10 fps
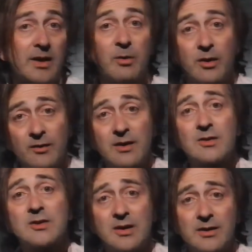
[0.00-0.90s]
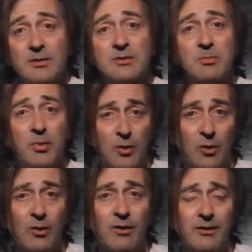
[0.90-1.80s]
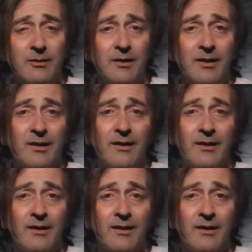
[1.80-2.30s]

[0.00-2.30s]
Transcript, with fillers: Anyway, on the other side there was Paul and a